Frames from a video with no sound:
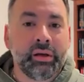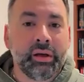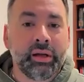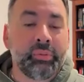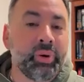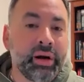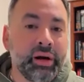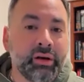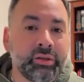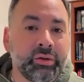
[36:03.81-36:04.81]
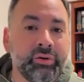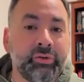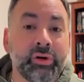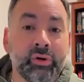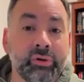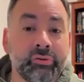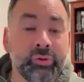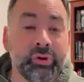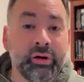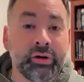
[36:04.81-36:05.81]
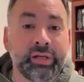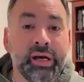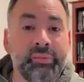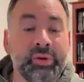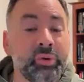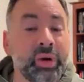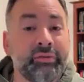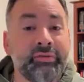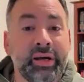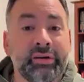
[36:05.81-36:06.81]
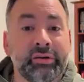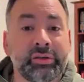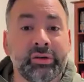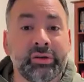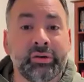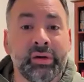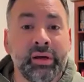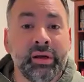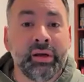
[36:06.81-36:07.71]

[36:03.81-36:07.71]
And I pray also, if you're going through a hard time and you have that inner circle,